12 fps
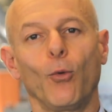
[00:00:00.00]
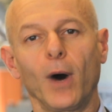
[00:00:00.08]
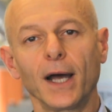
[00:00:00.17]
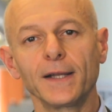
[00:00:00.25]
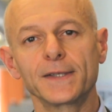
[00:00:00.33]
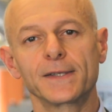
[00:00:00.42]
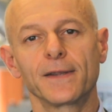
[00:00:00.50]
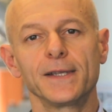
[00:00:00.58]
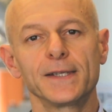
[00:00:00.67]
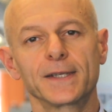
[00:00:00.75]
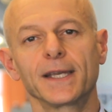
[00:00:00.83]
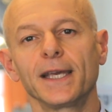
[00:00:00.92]
Once
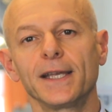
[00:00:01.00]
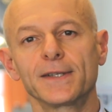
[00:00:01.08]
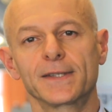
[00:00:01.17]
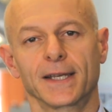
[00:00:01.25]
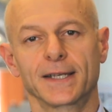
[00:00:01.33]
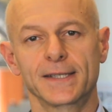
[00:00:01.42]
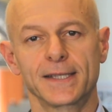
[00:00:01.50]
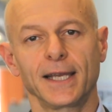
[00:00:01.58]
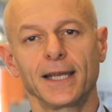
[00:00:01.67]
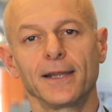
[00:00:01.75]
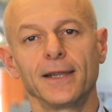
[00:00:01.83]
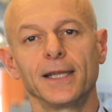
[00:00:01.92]
these gains
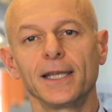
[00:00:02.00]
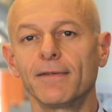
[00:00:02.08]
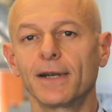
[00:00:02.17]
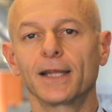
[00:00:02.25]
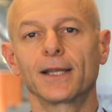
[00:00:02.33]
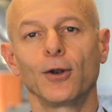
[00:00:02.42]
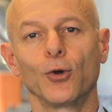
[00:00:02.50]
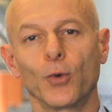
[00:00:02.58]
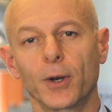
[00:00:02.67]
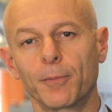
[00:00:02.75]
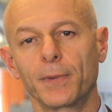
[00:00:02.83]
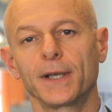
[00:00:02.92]
extend, even at a
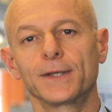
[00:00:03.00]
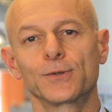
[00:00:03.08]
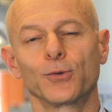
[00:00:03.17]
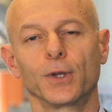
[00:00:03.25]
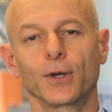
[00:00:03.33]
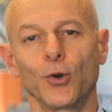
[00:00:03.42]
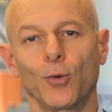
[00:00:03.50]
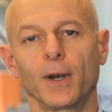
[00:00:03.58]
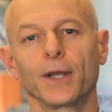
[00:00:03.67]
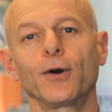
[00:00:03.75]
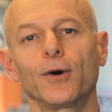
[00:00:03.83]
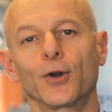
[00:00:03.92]
lower pace, to the
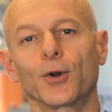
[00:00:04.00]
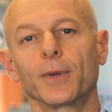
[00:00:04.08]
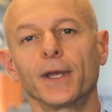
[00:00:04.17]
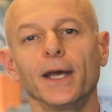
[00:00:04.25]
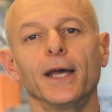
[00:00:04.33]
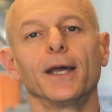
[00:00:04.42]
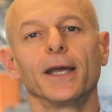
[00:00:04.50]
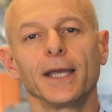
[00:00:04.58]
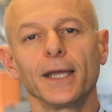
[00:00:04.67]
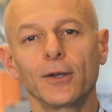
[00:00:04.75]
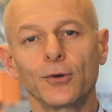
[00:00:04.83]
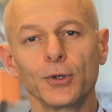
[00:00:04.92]
global economy,
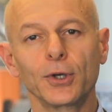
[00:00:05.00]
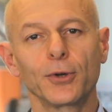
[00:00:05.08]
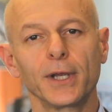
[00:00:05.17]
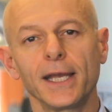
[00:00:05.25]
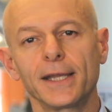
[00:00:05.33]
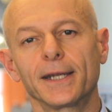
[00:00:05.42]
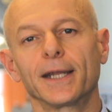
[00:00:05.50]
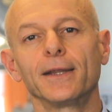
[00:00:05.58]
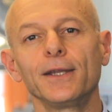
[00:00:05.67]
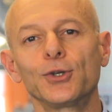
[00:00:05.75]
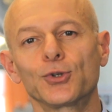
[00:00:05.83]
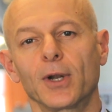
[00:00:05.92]
it could create an
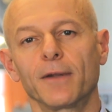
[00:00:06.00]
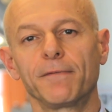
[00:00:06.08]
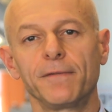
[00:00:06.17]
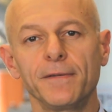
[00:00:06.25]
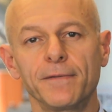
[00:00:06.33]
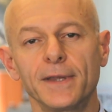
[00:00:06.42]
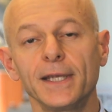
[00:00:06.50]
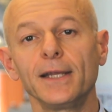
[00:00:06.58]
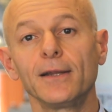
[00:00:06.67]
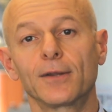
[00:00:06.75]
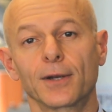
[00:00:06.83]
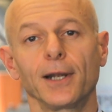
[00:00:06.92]
additional
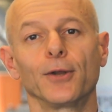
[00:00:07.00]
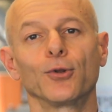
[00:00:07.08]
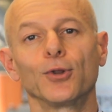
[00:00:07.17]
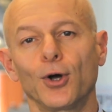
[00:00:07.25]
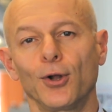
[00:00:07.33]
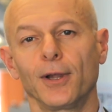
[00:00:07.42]
$15 trillion